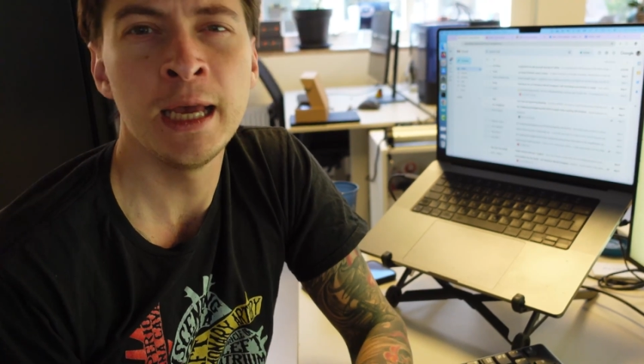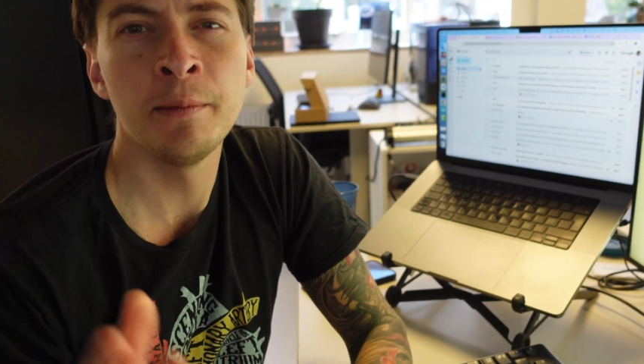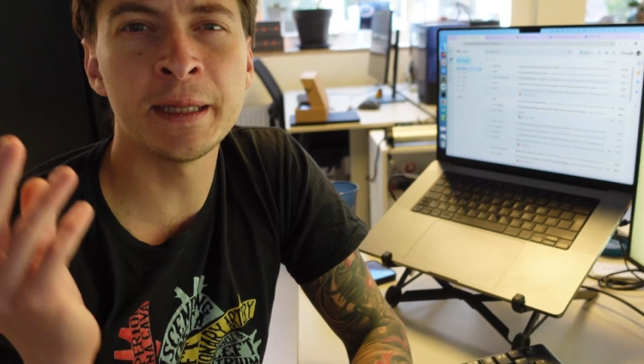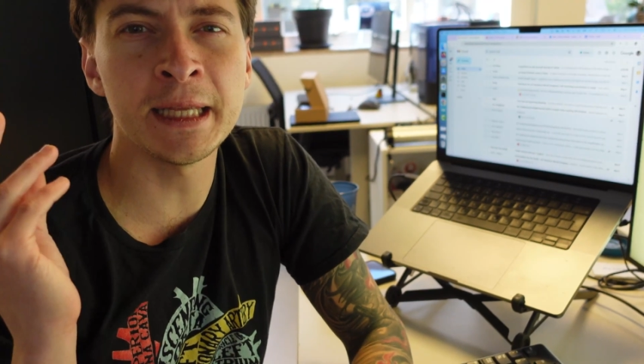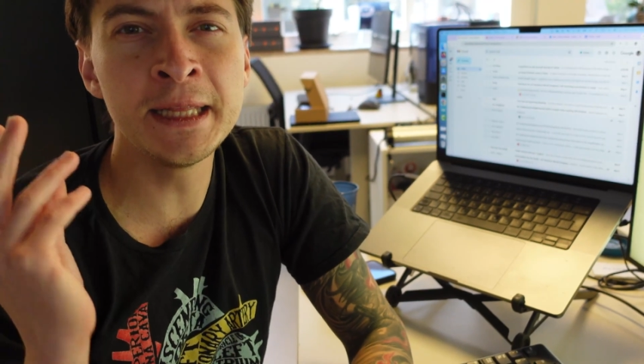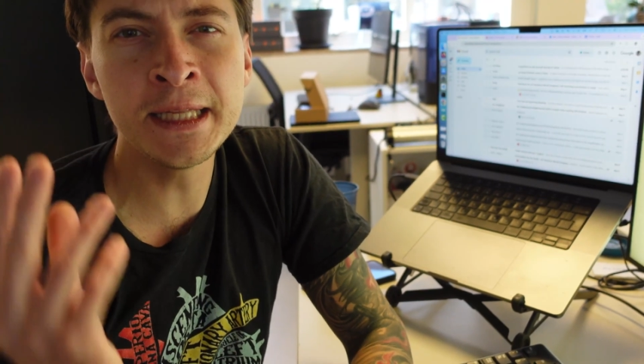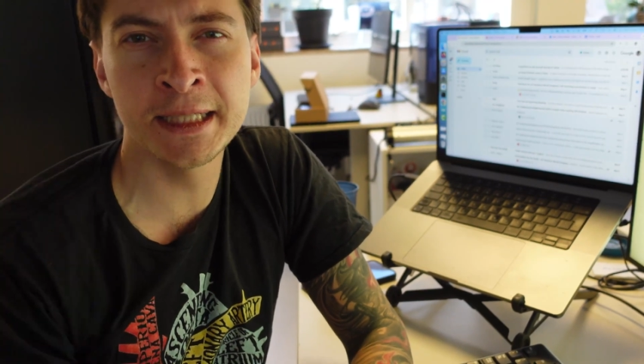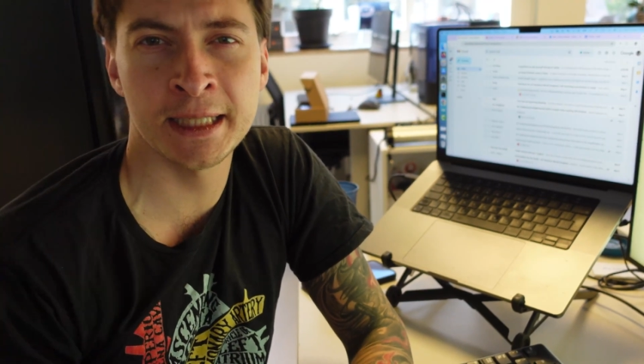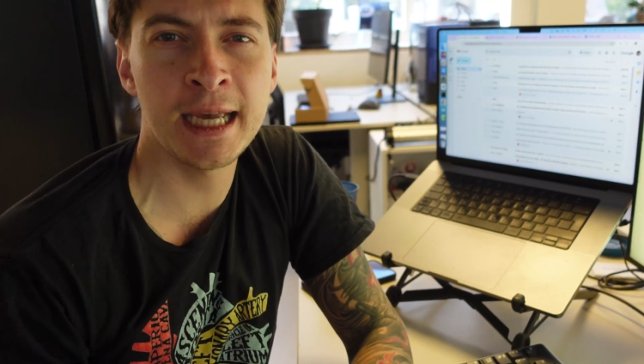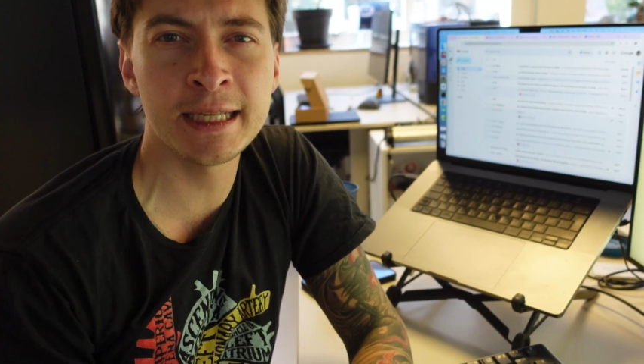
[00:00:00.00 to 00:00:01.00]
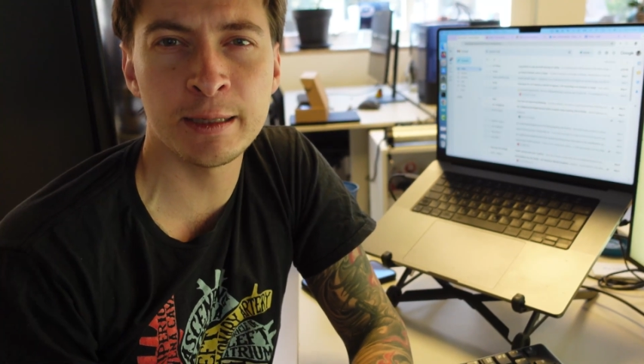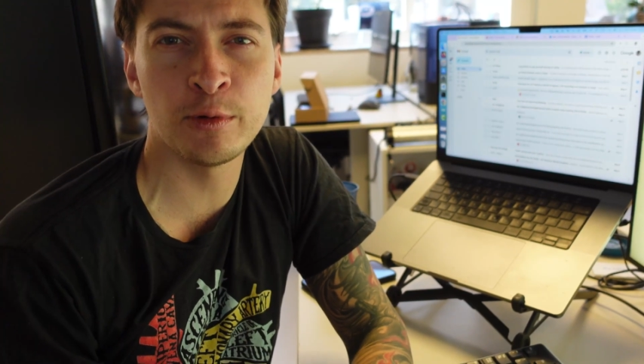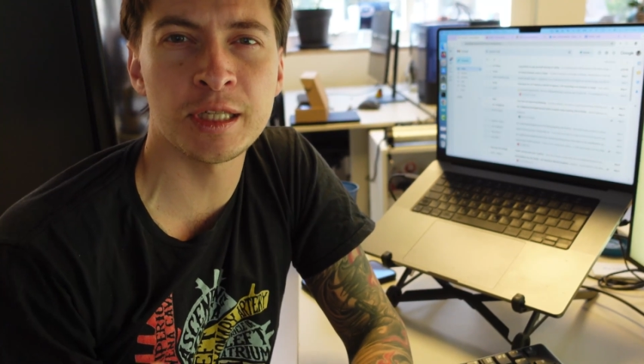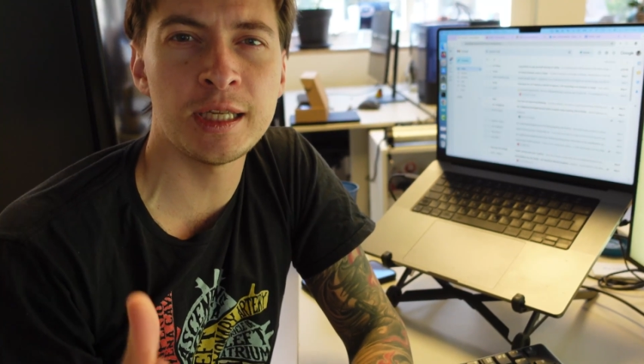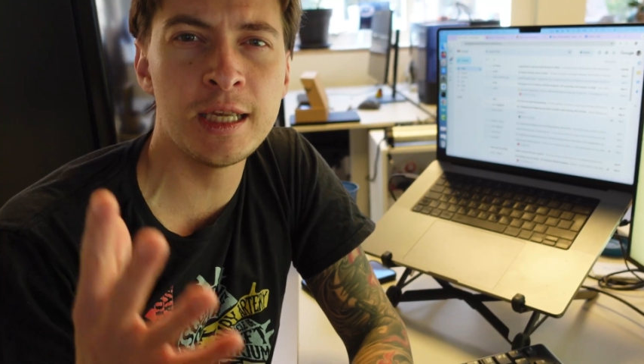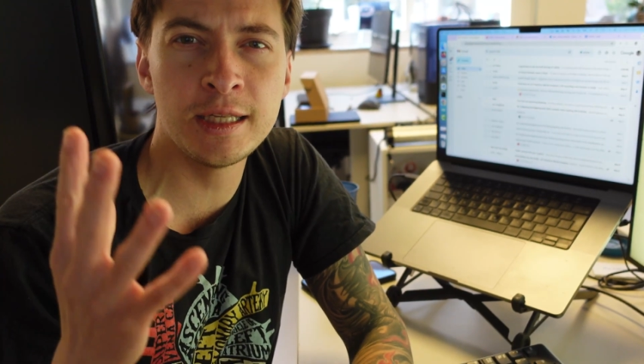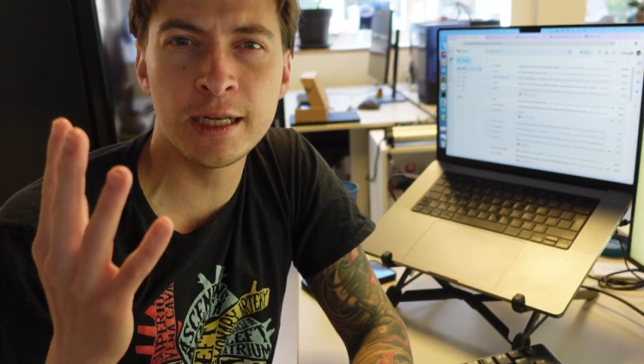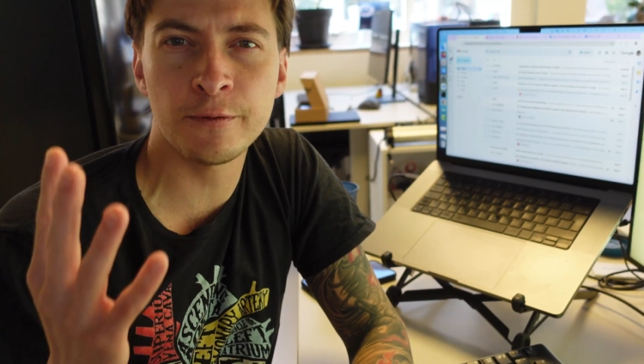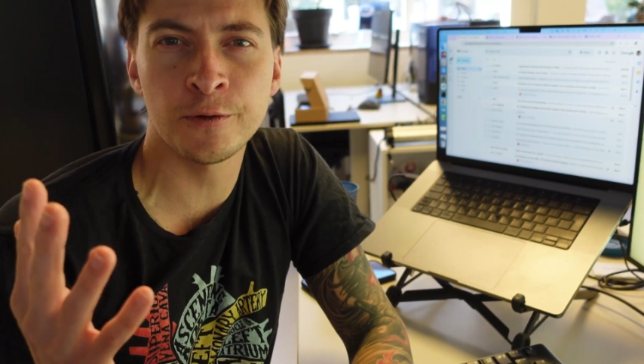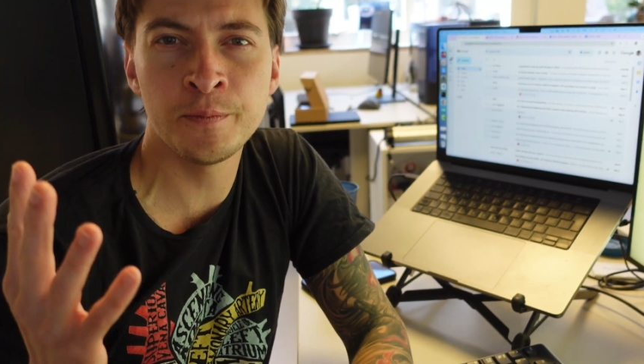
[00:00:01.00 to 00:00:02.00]
but in this case it was
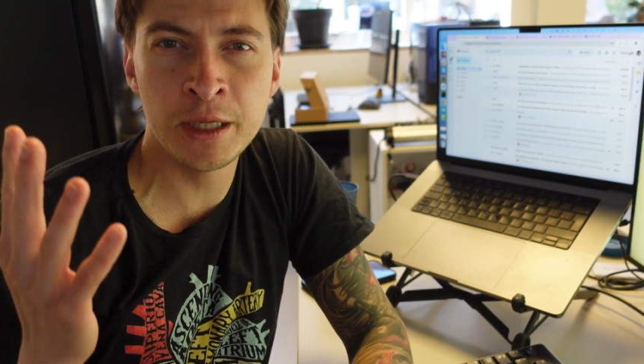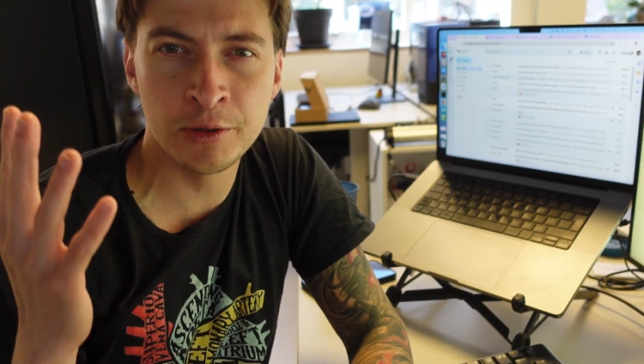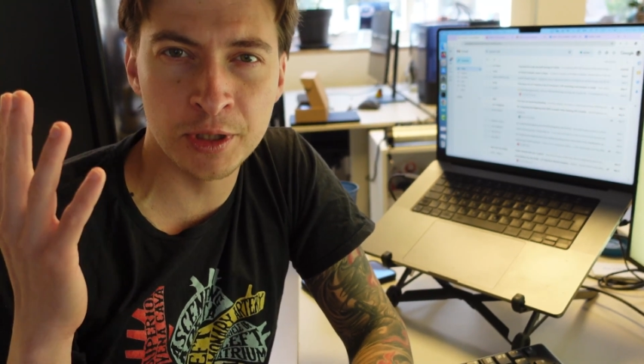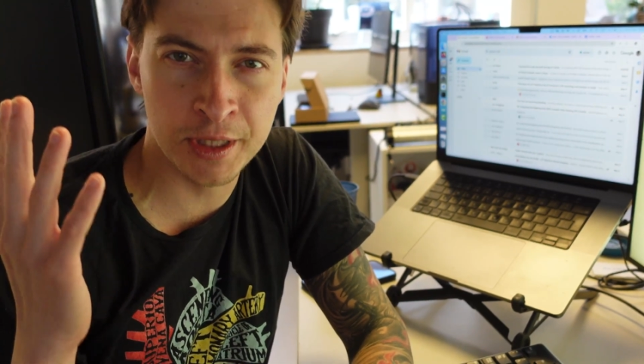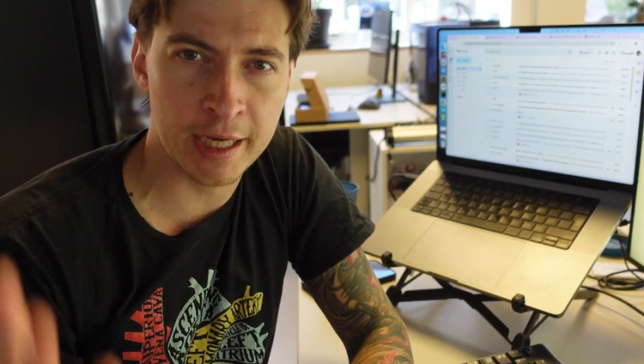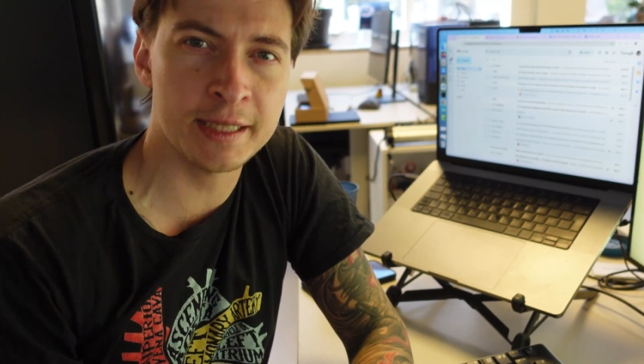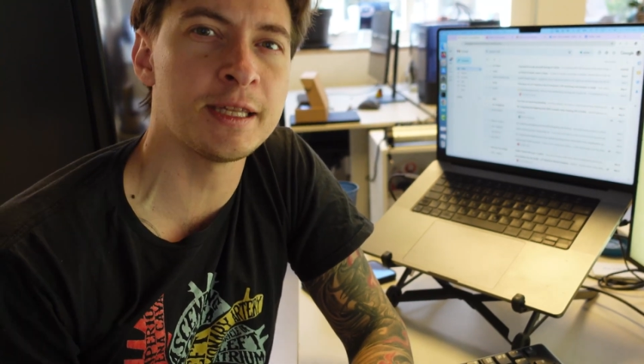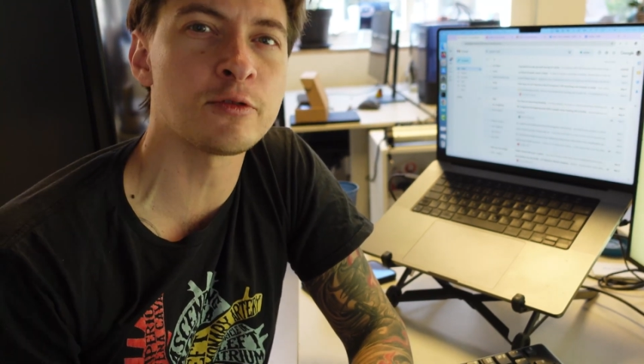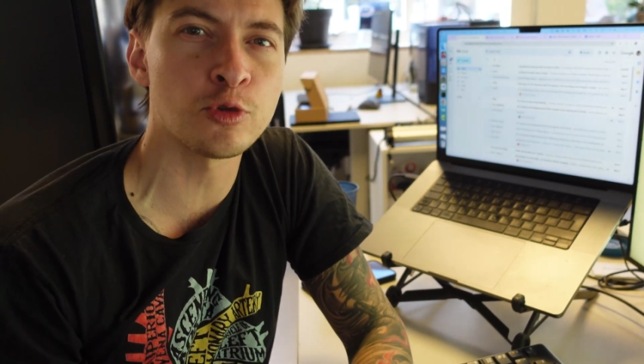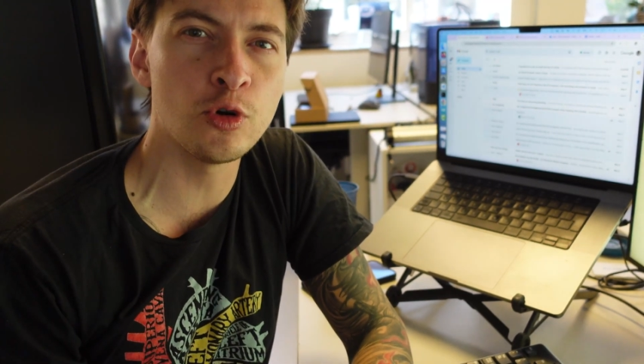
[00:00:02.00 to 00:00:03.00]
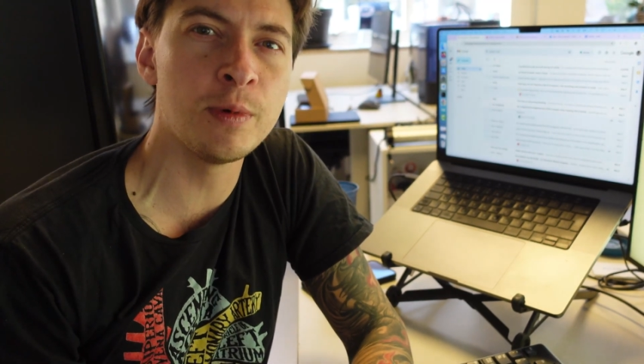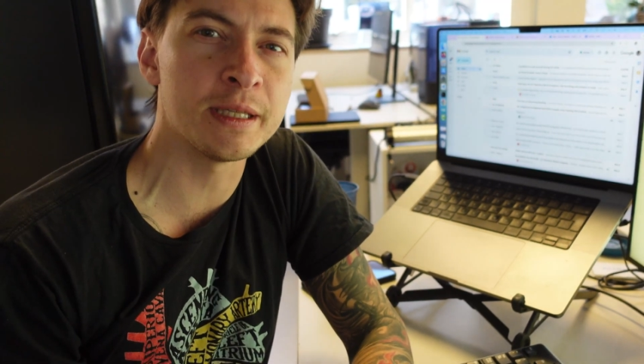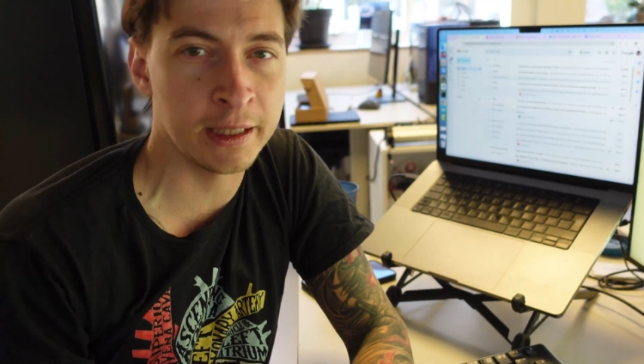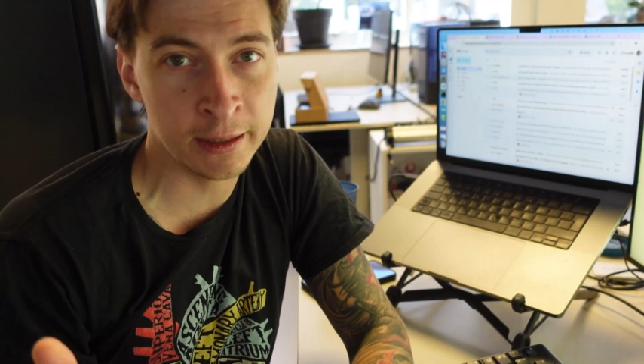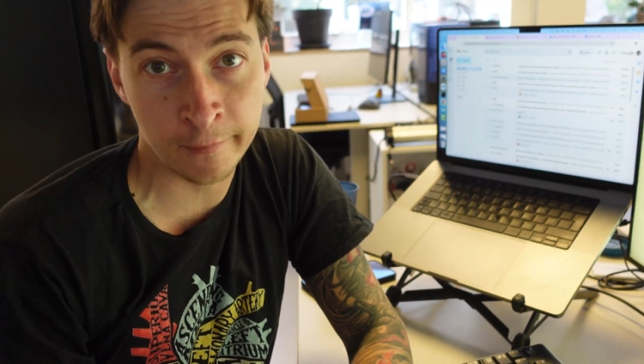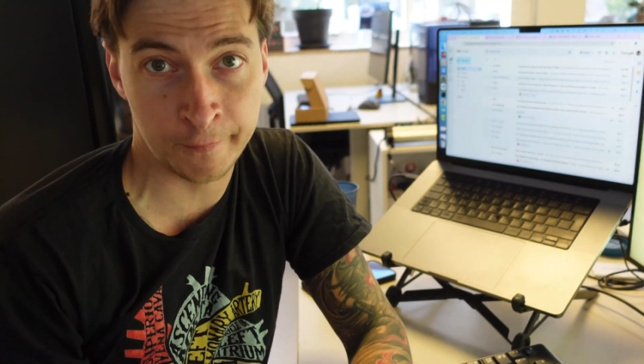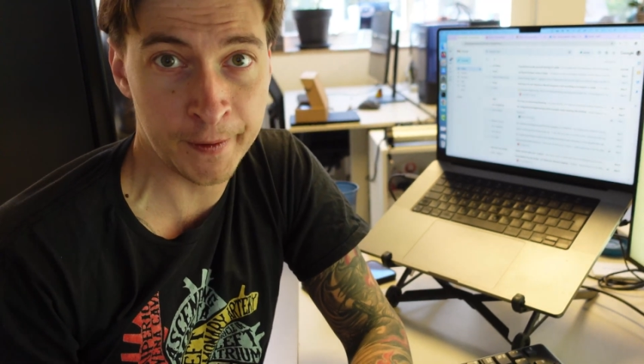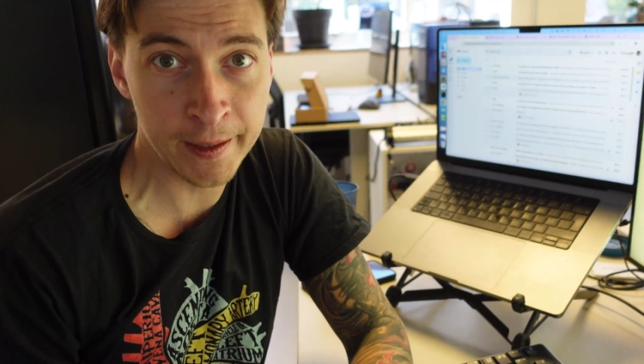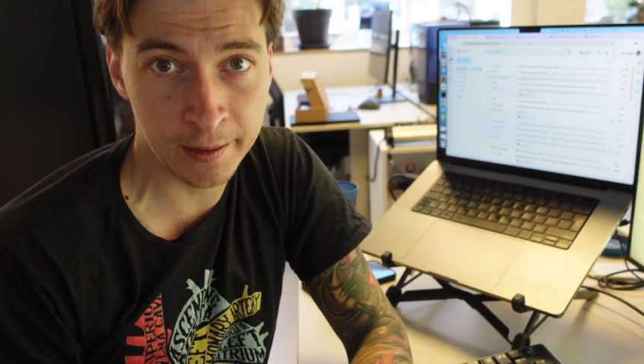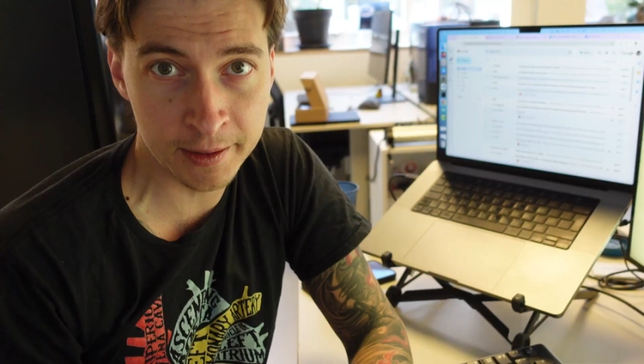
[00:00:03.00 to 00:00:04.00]
easier for me to test the robot in the
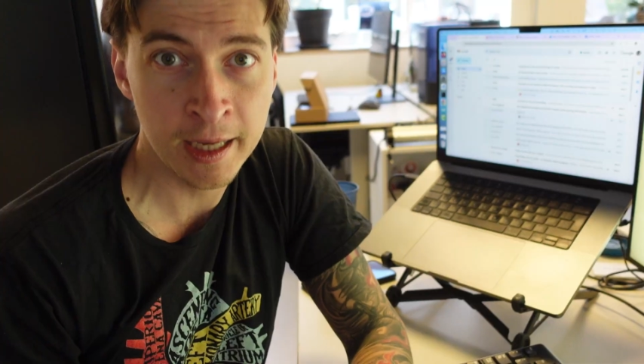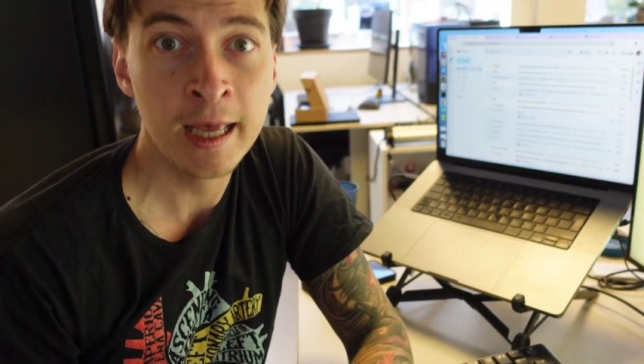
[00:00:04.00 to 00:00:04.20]
field